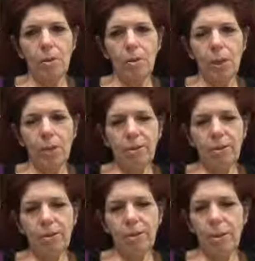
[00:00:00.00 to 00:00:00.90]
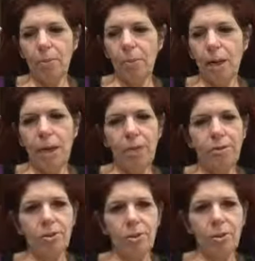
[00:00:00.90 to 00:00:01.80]
places, and my
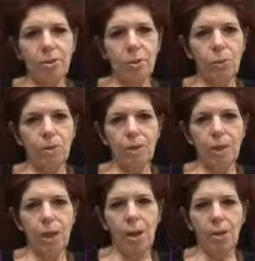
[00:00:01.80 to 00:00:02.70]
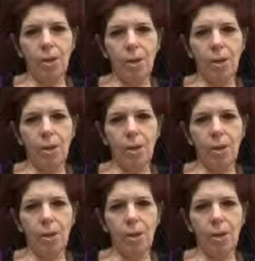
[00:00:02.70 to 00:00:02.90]
house is exquisite now